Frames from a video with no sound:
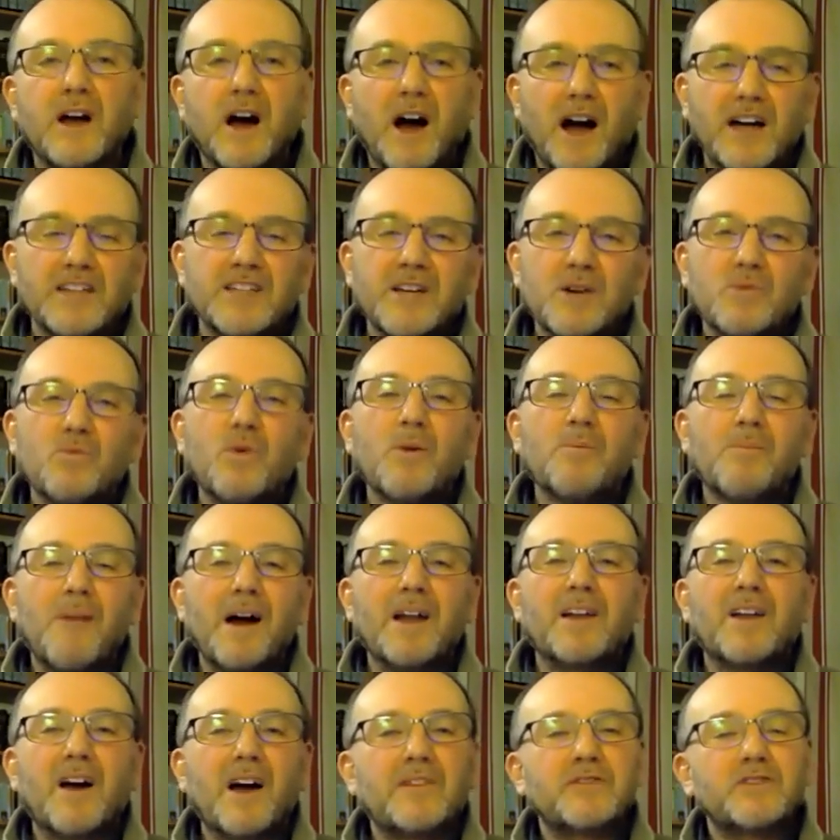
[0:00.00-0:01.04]
I don't want my
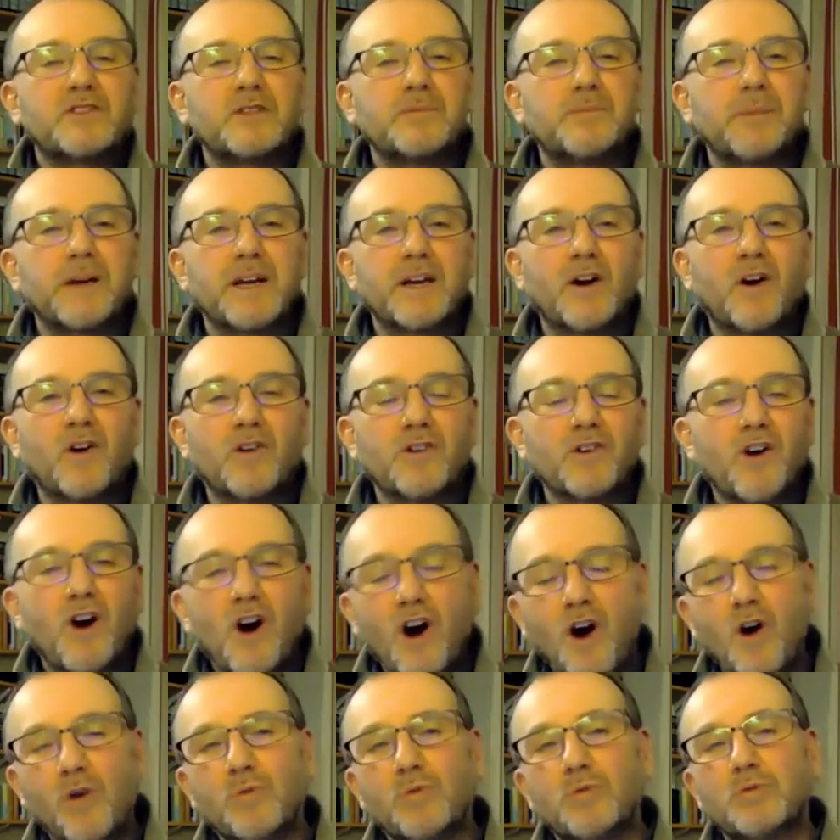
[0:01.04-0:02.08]
life to be on
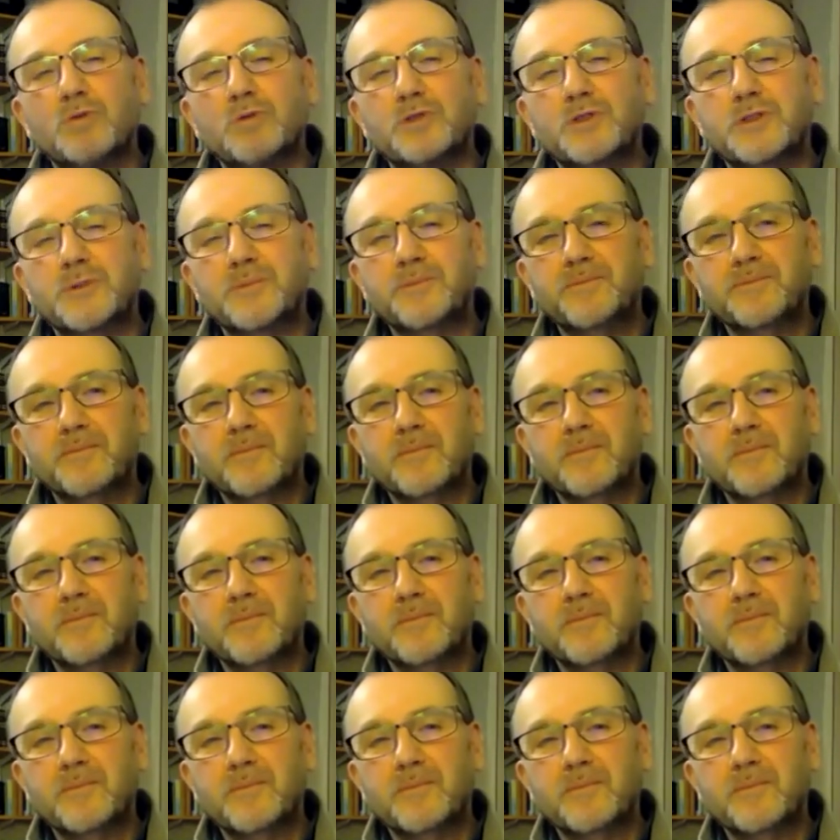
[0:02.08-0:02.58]
hold.